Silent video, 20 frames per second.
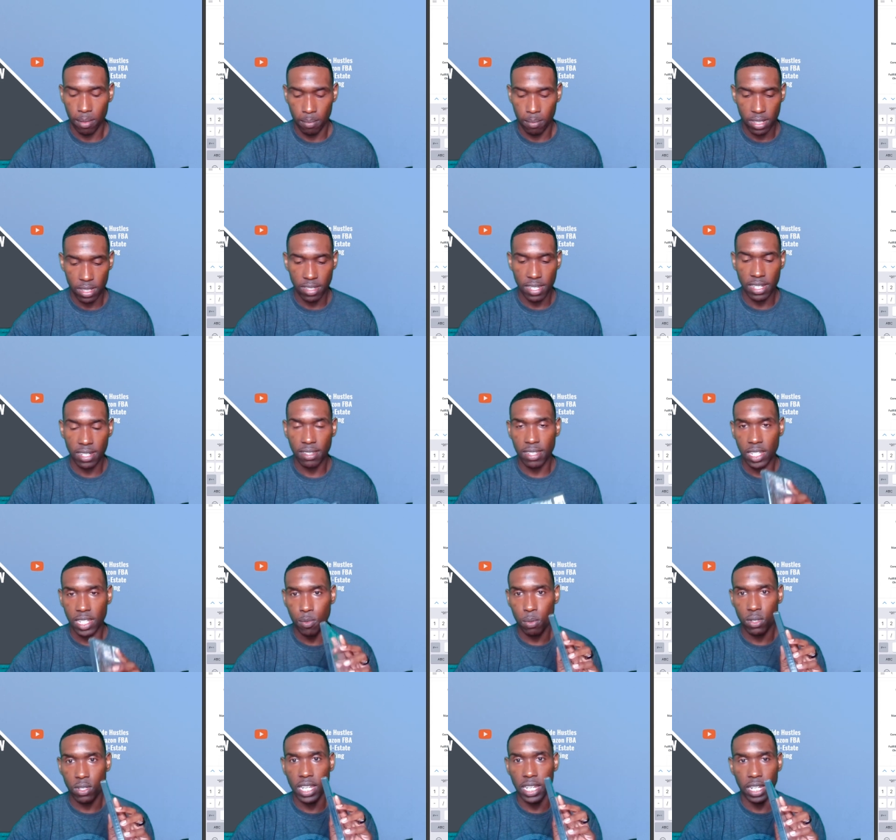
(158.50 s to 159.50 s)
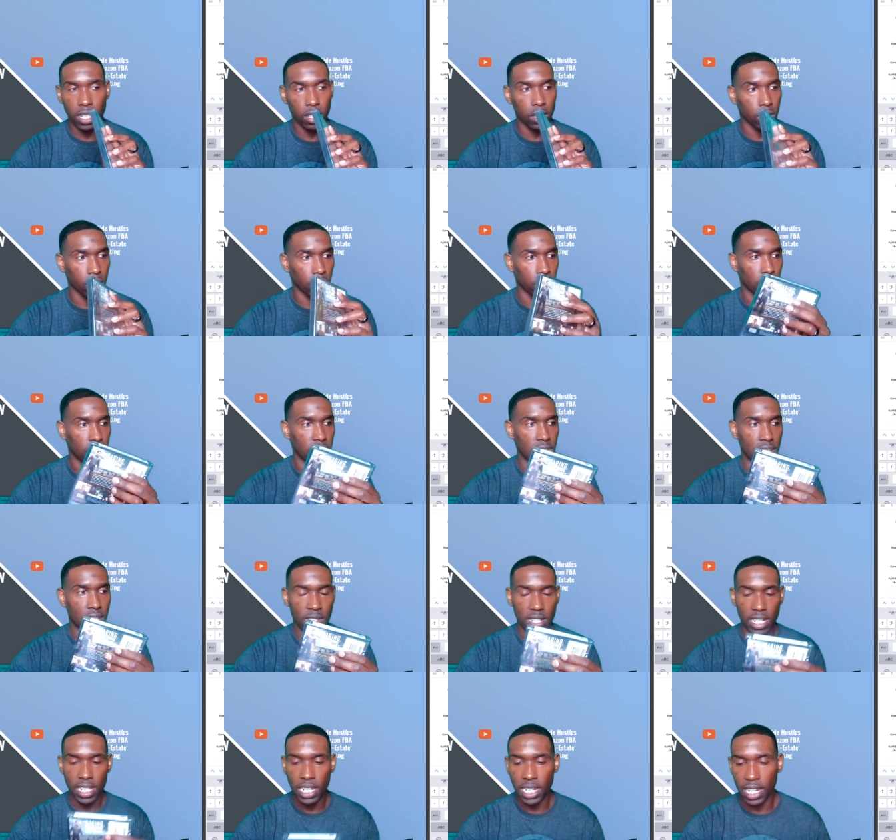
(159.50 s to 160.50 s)
Since this particular
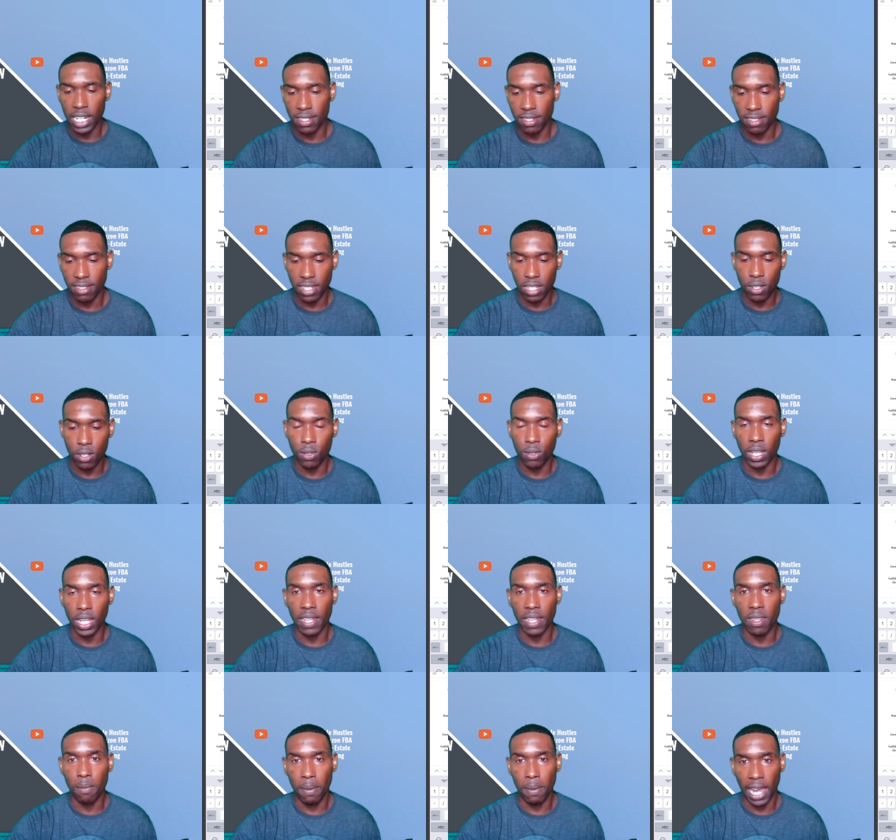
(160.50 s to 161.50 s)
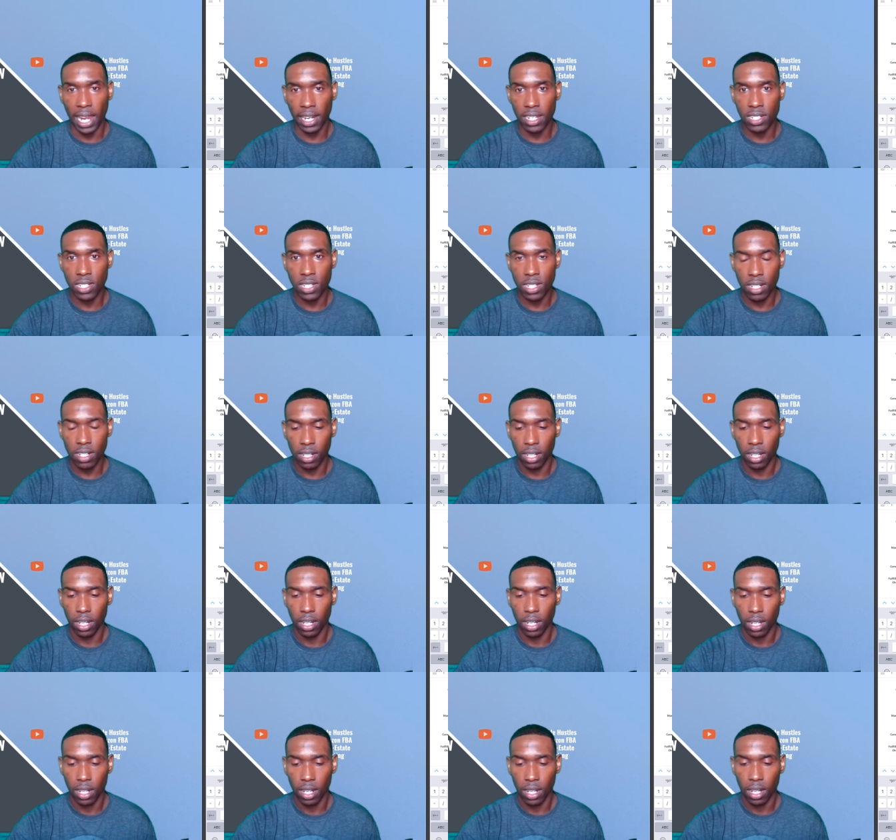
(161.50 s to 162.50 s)
DVD is still in the packaging,
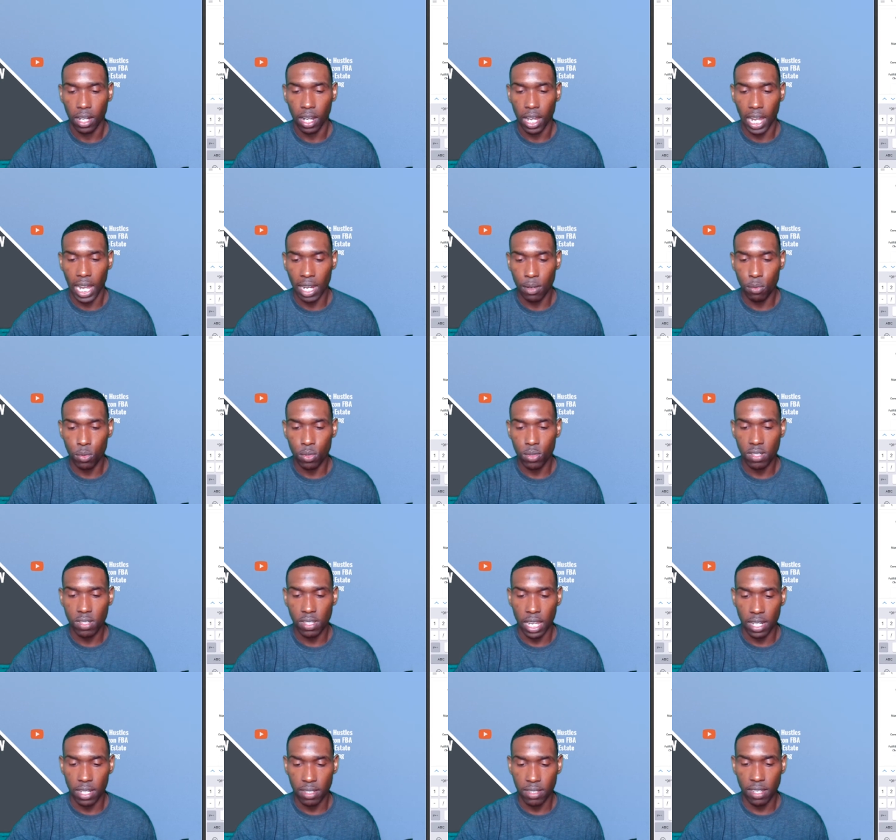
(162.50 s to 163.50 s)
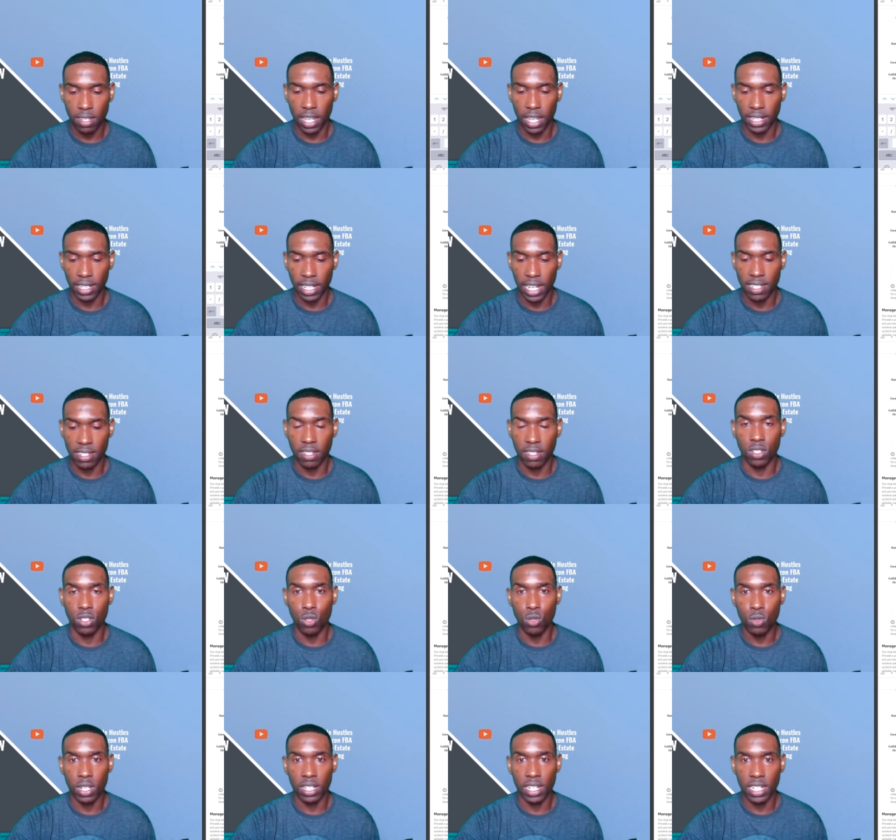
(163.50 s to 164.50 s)
I will select it as a
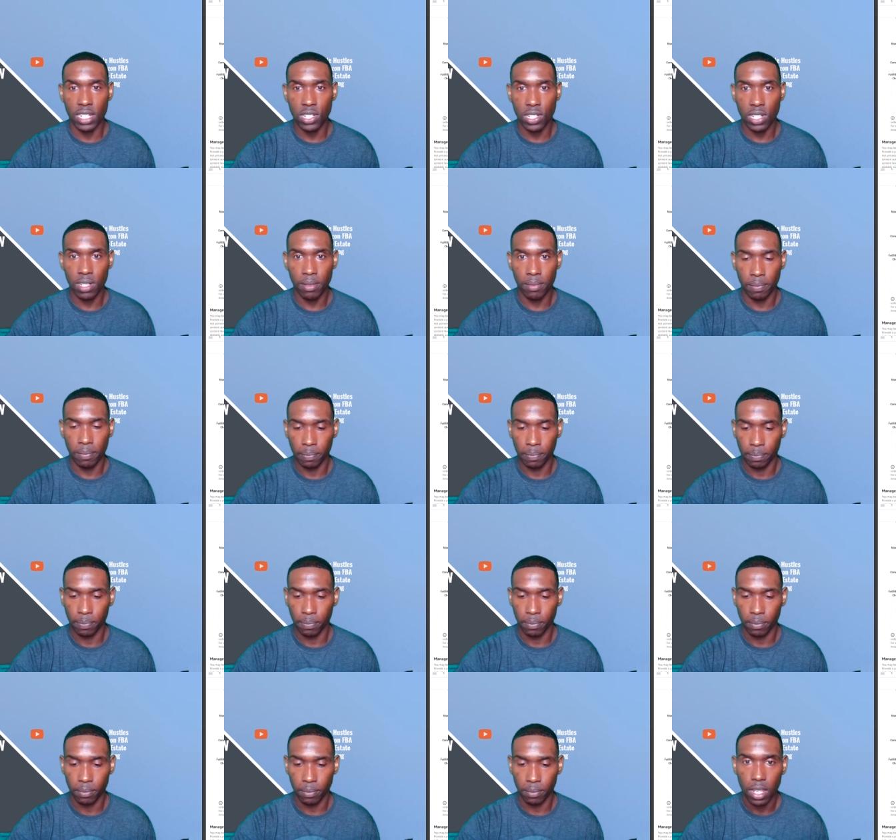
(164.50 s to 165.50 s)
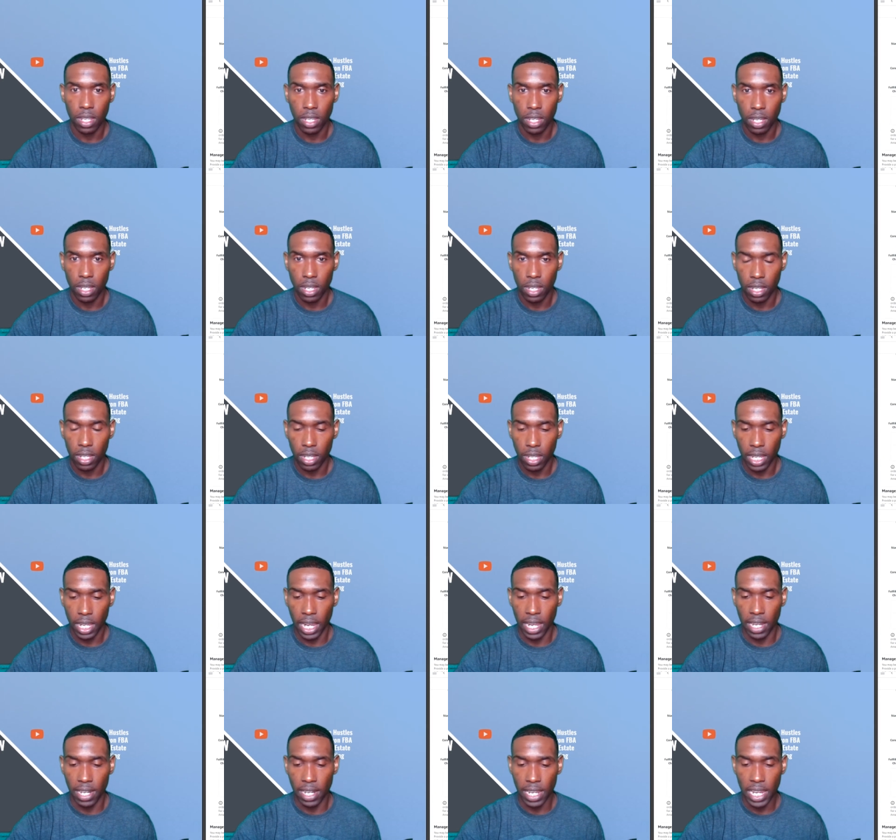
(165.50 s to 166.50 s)
new condition.
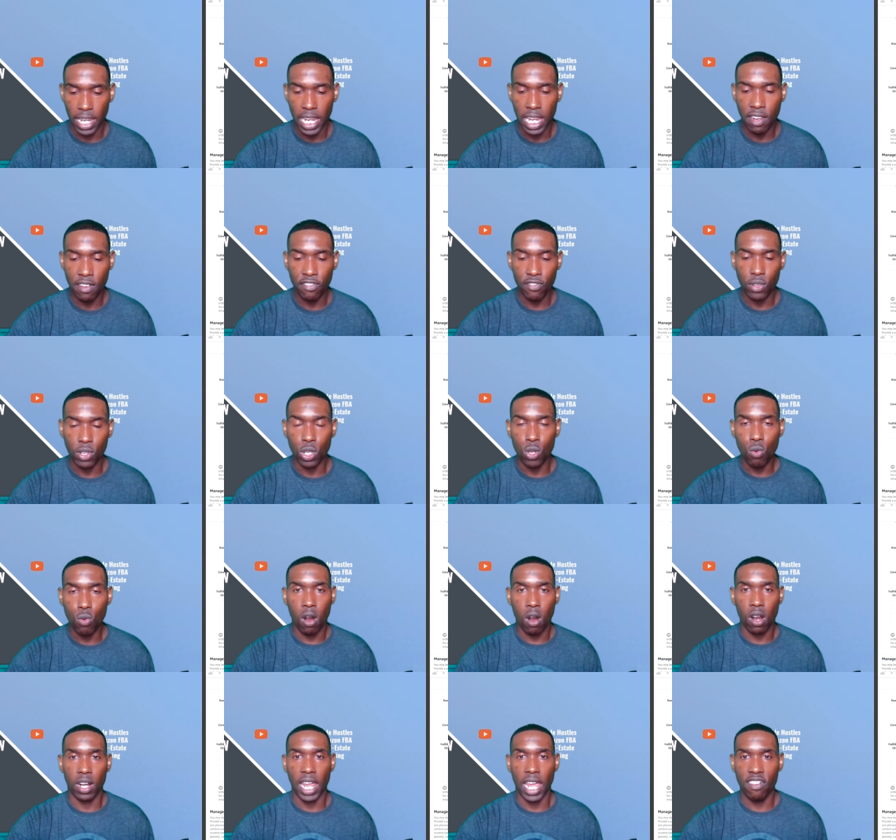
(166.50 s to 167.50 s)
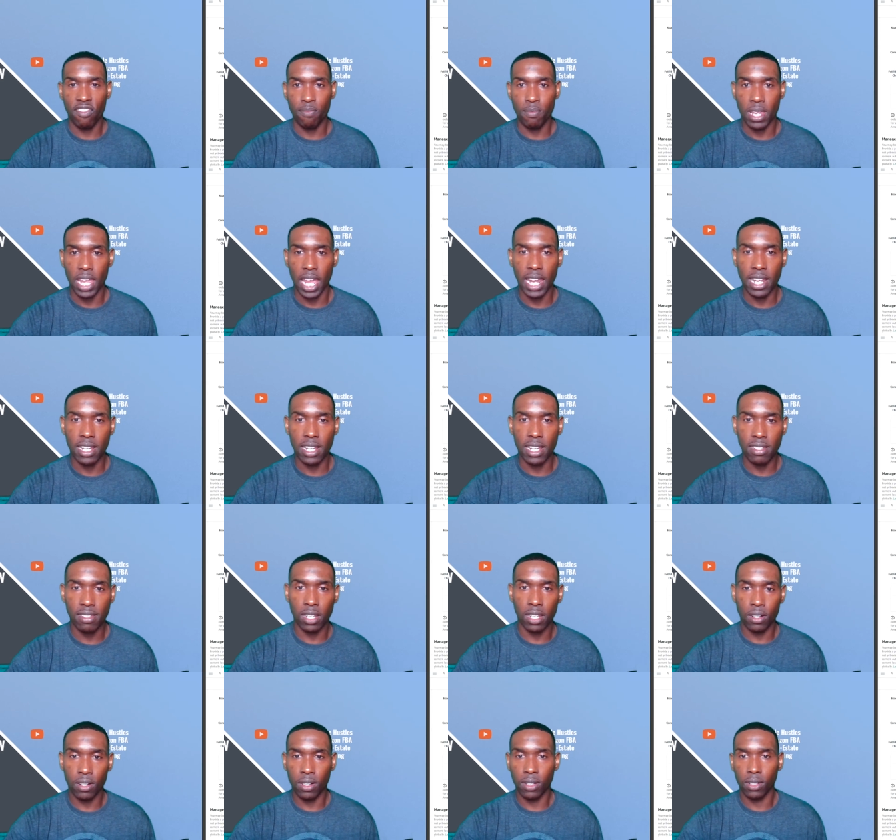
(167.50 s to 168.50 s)
And if you are an FBA
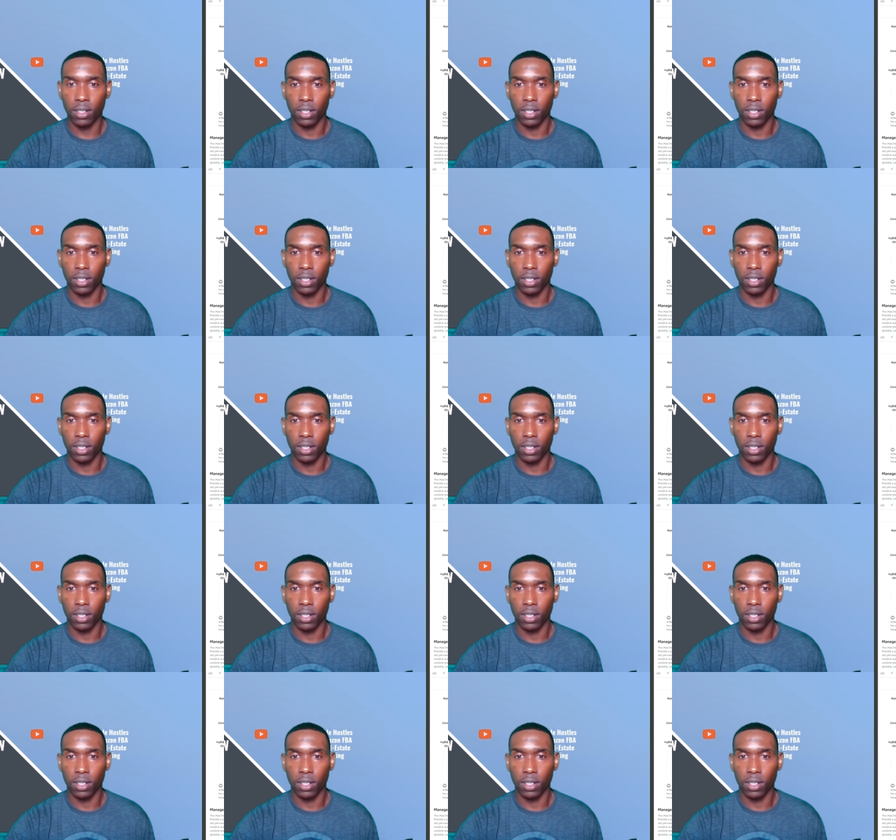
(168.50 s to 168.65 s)
seller,